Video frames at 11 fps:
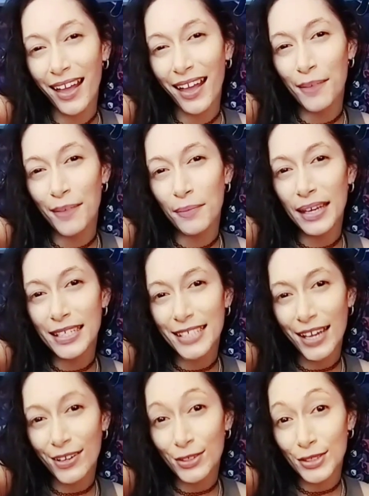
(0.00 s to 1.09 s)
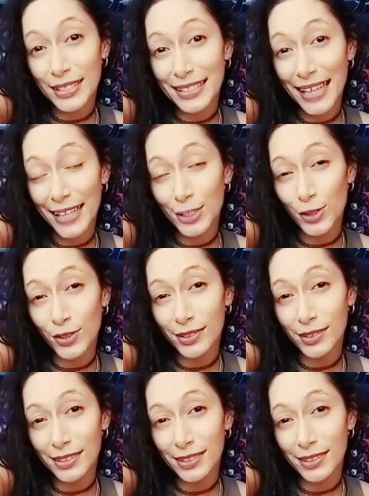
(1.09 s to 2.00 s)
Be sure to stay tuned.